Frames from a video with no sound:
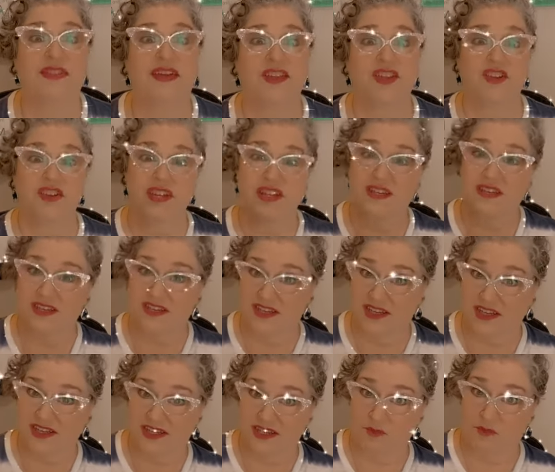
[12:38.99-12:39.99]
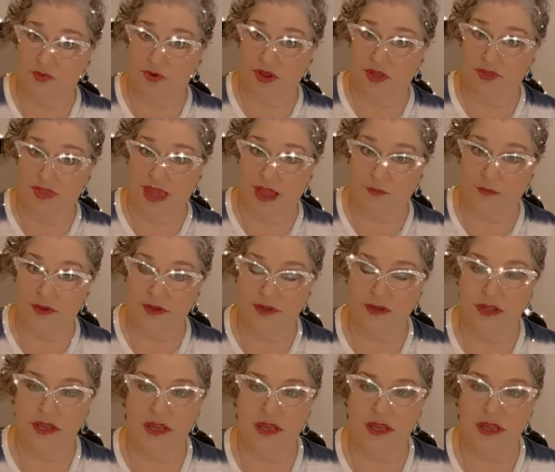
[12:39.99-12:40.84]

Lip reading: then you need to dig deeper on that one.